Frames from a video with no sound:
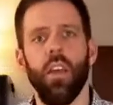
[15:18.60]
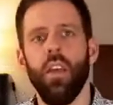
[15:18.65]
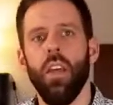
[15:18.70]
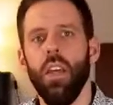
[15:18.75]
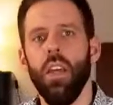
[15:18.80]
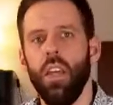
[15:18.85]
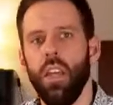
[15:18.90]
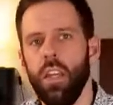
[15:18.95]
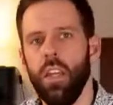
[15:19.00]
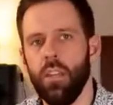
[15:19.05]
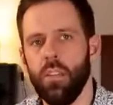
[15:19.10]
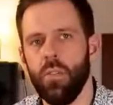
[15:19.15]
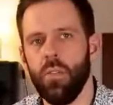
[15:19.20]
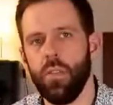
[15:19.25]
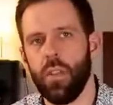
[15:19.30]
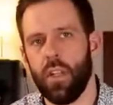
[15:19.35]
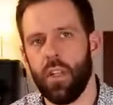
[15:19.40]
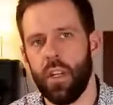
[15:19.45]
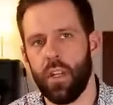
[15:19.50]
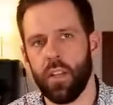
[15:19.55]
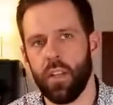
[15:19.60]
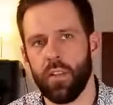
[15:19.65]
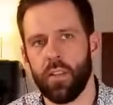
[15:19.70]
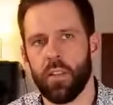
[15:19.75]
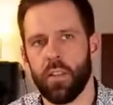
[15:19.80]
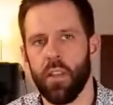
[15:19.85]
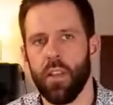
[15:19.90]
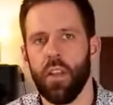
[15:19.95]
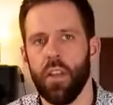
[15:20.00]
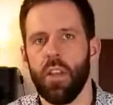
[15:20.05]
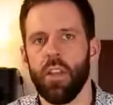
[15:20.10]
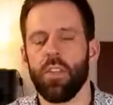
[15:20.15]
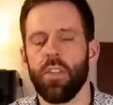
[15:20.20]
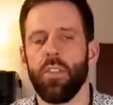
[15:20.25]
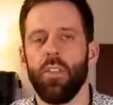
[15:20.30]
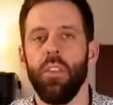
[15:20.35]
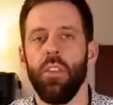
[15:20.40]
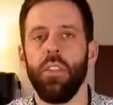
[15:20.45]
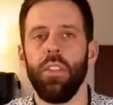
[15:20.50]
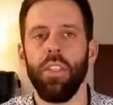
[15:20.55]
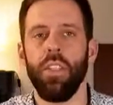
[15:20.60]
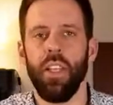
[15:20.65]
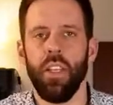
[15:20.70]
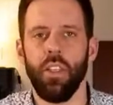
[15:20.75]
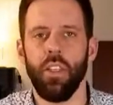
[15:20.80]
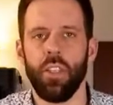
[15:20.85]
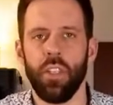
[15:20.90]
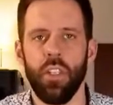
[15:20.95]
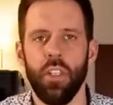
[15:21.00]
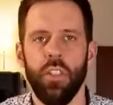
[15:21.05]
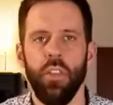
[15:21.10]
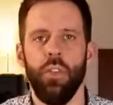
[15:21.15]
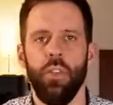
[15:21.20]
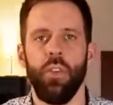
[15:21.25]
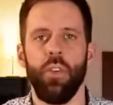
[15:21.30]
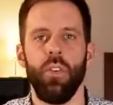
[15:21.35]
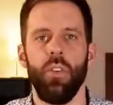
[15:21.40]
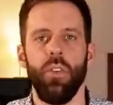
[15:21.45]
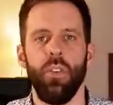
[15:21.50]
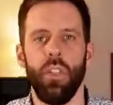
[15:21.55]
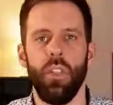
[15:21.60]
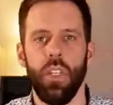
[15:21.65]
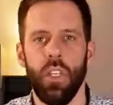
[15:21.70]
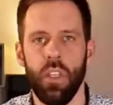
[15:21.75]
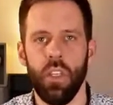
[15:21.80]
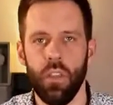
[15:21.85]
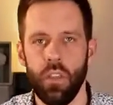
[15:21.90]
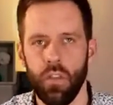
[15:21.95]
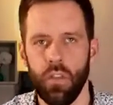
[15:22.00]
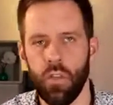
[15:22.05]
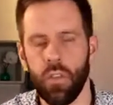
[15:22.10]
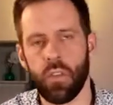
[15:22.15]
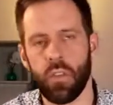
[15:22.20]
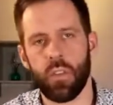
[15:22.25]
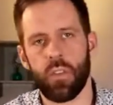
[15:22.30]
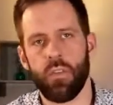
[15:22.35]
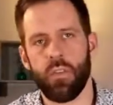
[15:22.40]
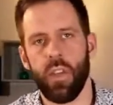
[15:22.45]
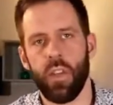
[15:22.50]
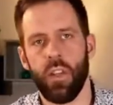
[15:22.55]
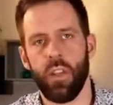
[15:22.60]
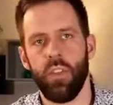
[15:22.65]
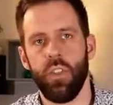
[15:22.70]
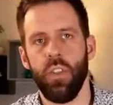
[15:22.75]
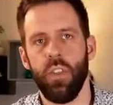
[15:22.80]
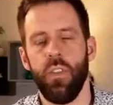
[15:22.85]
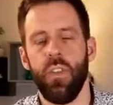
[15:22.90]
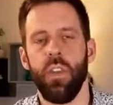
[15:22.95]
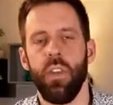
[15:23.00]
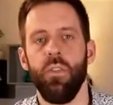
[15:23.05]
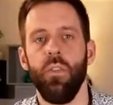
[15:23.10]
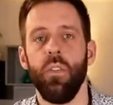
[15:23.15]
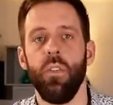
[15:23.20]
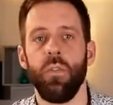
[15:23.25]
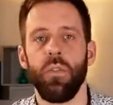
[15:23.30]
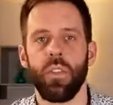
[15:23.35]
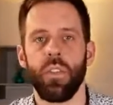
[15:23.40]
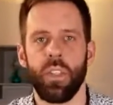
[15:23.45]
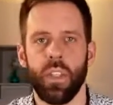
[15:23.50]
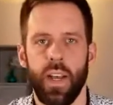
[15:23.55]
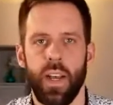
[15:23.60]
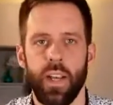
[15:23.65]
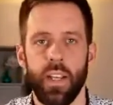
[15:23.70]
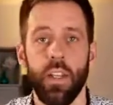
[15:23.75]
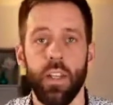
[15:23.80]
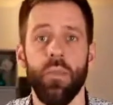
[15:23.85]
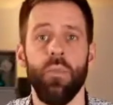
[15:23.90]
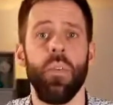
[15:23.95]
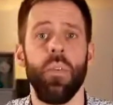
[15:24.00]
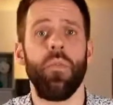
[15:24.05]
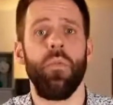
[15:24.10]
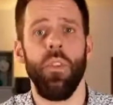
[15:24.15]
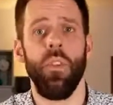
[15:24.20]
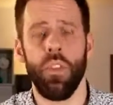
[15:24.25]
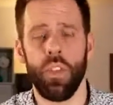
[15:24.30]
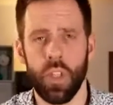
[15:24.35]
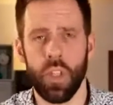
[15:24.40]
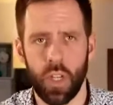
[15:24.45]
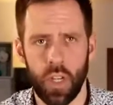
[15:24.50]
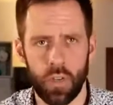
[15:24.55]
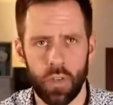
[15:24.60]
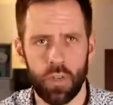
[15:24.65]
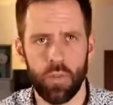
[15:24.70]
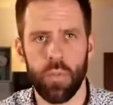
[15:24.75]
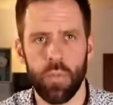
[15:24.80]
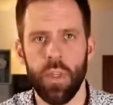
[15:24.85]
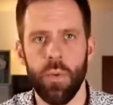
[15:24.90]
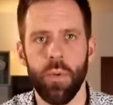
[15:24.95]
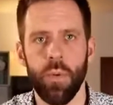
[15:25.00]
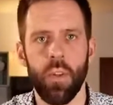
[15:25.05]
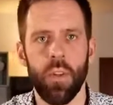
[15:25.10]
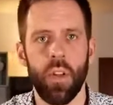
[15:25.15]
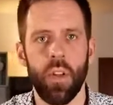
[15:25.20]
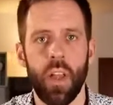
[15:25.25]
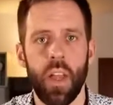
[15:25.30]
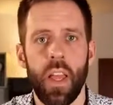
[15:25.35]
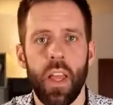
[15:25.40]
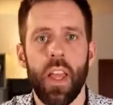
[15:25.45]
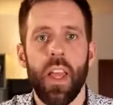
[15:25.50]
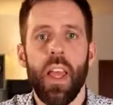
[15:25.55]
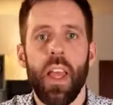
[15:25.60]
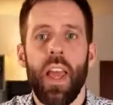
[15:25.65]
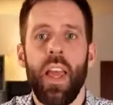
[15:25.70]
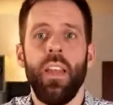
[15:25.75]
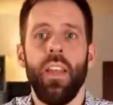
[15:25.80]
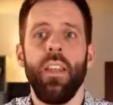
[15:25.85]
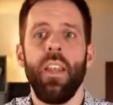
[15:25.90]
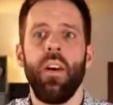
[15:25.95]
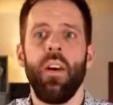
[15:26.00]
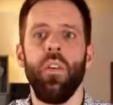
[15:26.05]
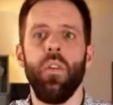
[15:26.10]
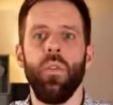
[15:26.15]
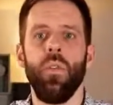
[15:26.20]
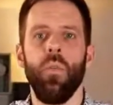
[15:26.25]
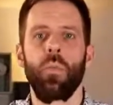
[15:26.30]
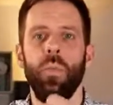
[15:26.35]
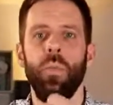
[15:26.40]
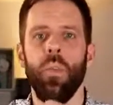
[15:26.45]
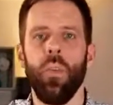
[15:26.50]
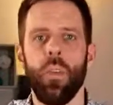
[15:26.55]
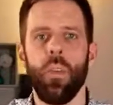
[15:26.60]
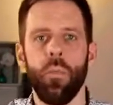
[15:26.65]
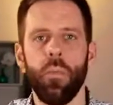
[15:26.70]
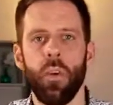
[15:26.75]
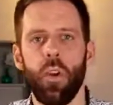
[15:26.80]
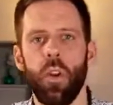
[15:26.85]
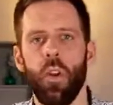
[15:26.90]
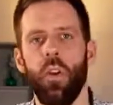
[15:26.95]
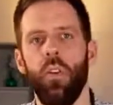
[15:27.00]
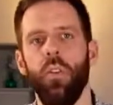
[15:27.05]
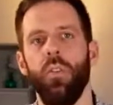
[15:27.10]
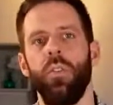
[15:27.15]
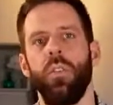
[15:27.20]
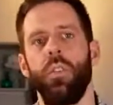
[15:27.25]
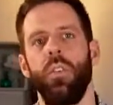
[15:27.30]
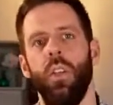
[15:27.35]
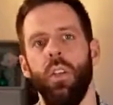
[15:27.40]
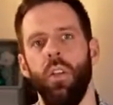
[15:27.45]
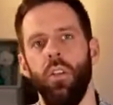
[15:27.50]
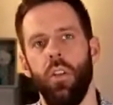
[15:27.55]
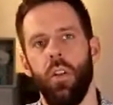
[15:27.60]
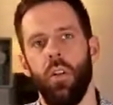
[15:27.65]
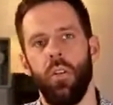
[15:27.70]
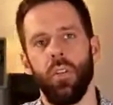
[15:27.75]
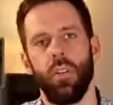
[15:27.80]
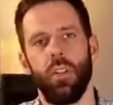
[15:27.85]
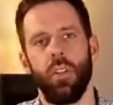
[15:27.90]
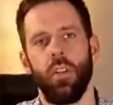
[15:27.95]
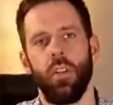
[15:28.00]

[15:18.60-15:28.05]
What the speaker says: into clients. So essentially, you continue the strategy that you have started with reaching out to people, and now you pull them closer and closer.